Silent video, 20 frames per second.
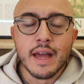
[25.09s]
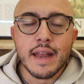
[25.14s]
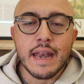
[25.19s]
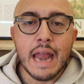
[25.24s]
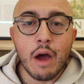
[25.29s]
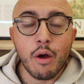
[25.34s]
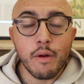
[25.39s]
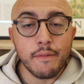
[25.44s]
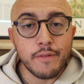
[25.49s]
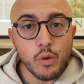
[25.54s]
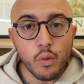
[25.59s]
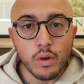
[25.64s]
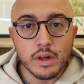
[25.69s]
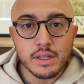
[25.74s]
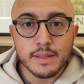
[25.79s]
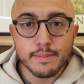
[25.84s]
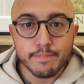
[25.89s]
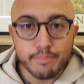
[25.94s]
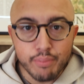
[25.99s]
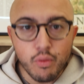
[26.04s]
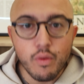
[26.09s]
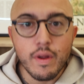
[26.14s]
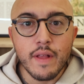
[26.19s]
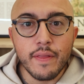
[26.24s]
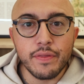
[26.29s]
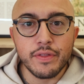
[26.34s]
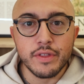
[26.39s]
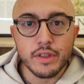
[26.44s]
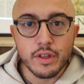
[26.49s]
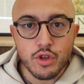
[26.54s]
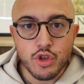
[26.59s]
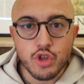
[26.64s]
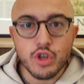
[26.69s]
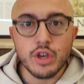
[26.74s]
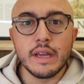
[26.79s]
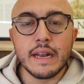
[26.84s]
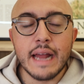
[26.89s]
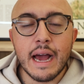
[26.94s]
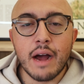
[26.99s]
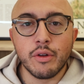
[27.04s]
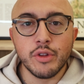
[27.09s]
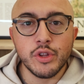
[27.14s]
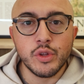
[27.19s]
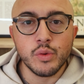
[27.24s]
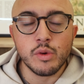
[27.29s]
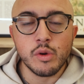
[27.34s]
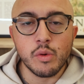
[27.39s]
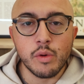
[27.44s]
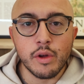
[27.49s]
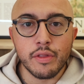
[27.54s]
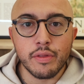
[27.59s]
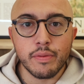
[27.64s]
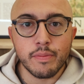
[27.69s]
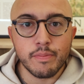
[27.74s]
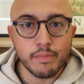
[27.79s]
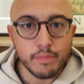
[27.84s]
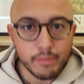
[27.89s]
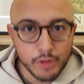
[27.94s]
Now, if you want to print this sheet out and do it with,